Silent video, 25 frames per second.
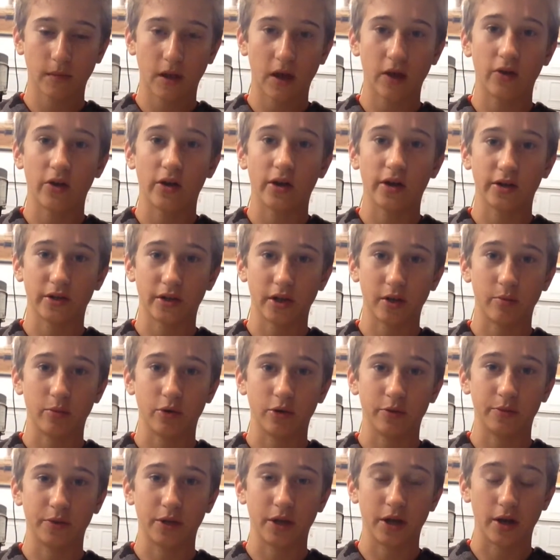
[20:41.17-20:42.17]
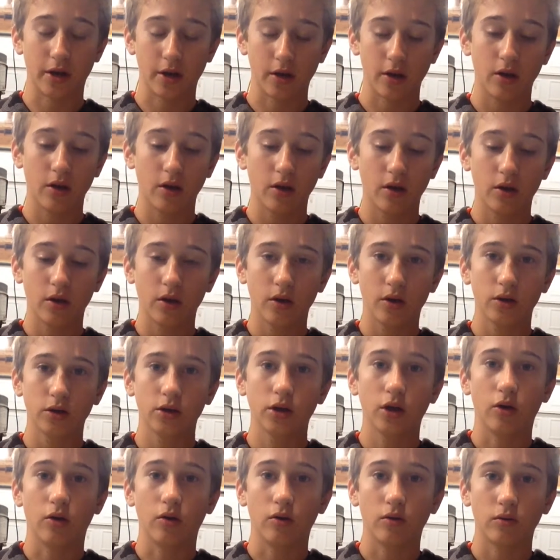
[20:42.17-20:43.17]
Like I said, Burp City.
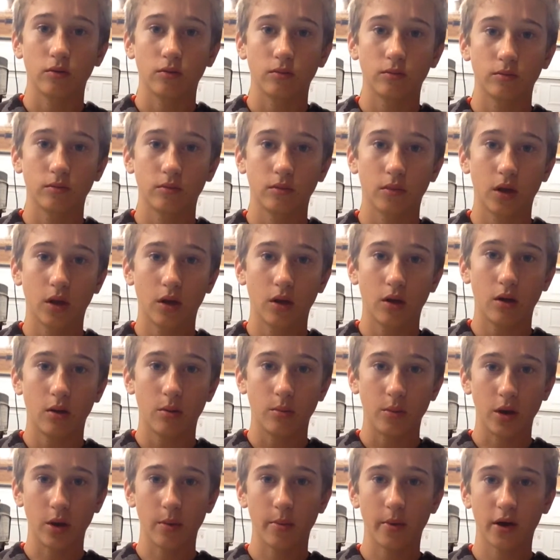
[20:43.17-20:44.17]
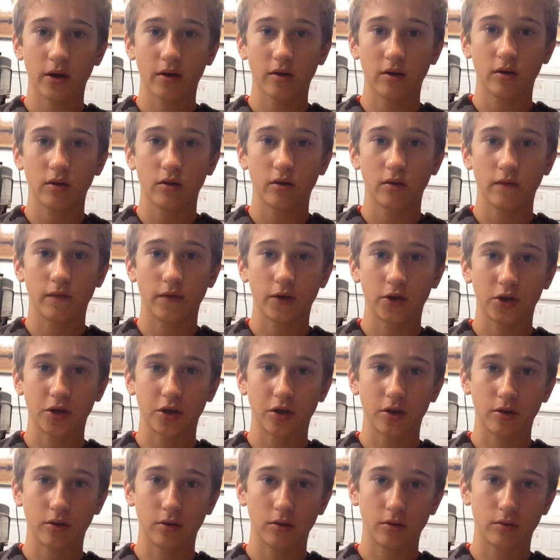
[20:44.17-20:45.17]
So, mini bike
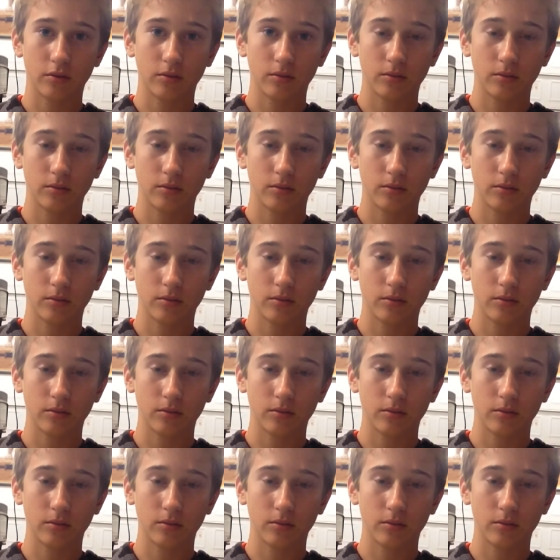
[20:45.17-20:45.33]
fishing,